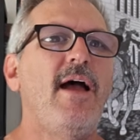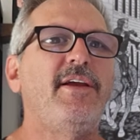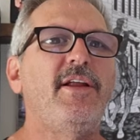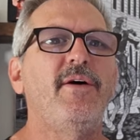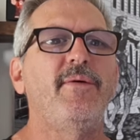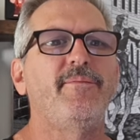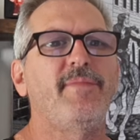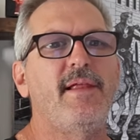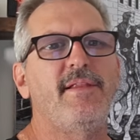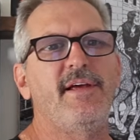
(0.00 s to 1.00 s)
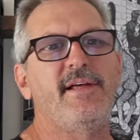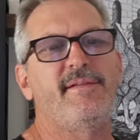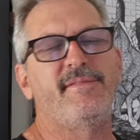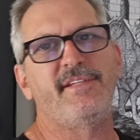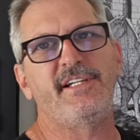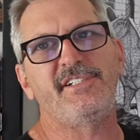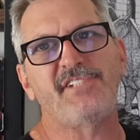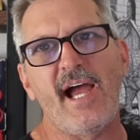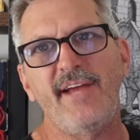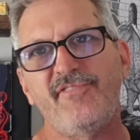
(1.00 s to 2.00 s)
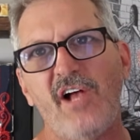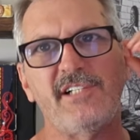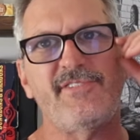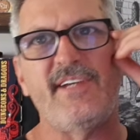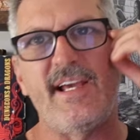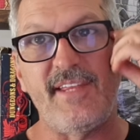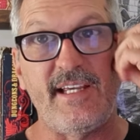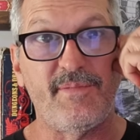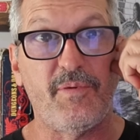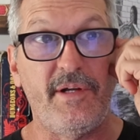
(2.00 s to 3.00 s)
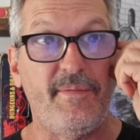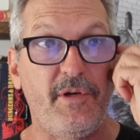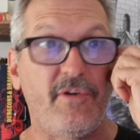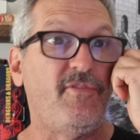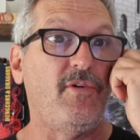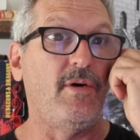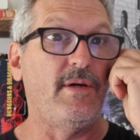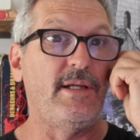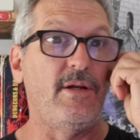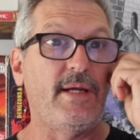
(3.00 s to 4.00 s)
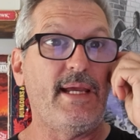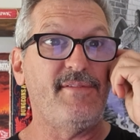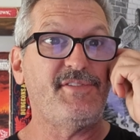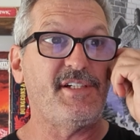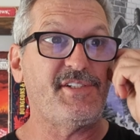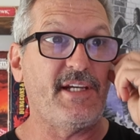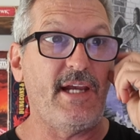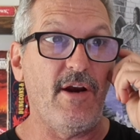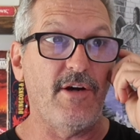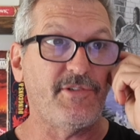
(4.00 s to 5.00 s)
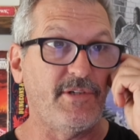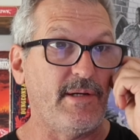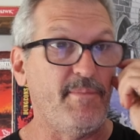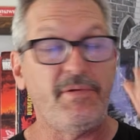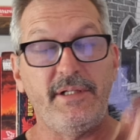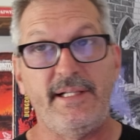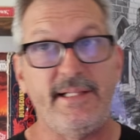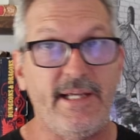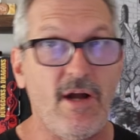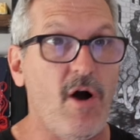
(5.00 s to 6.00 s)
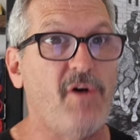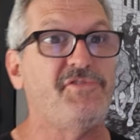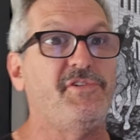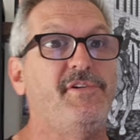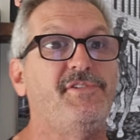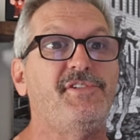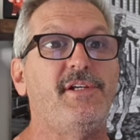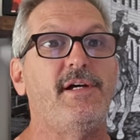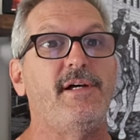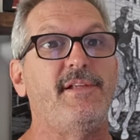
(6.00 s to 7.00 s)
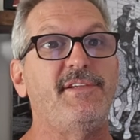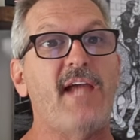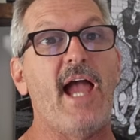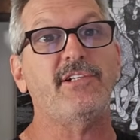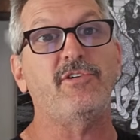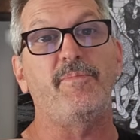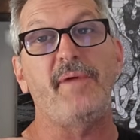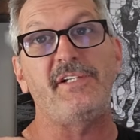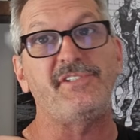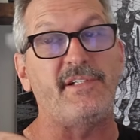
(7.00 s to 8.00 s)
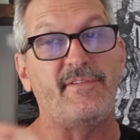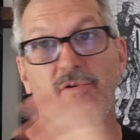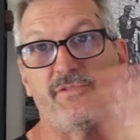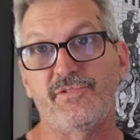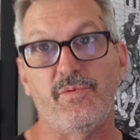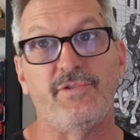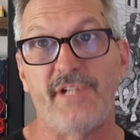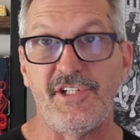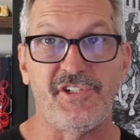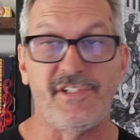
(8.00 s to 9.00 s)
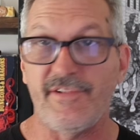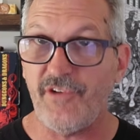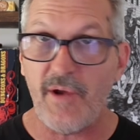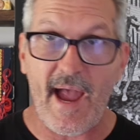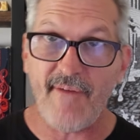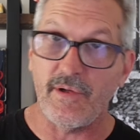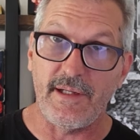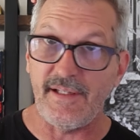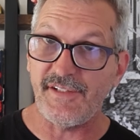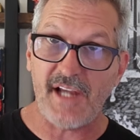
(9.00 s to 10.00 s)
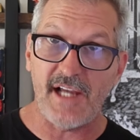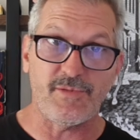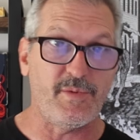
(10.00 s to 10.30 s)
The design philosophy I think is pretty beautiful. It gives us a character, completely alters the tactical pacing of old school dungeons. If you have one of these guys